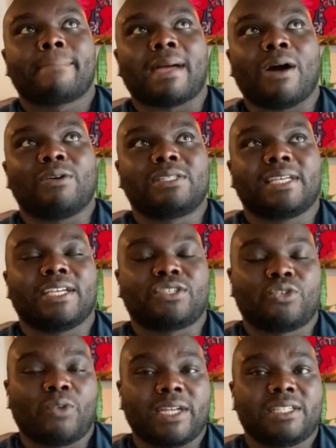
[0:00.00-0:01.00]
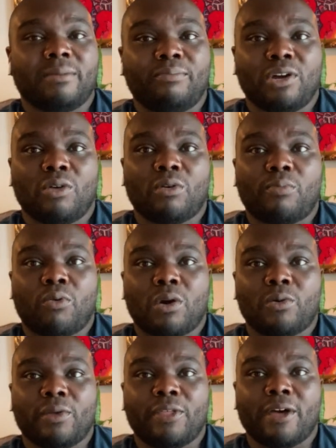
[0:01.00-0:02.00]
I would say it's great to build
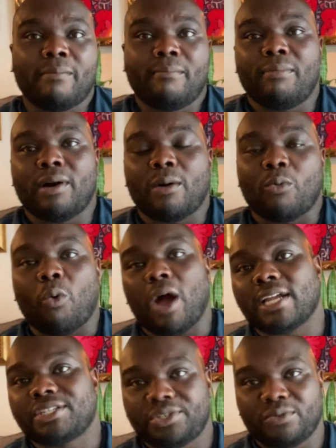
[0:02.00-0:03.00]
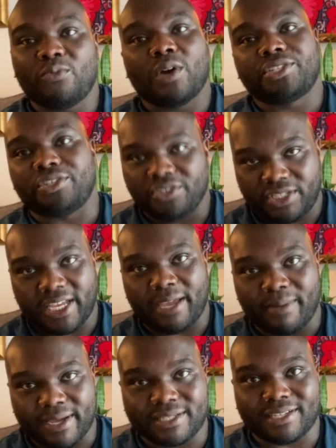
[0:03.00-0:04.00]
rapport with them, but watch what you say,
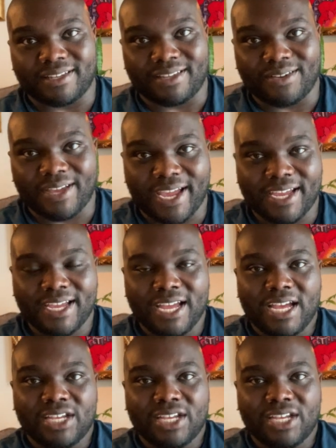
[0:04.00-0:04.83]
basically, okay?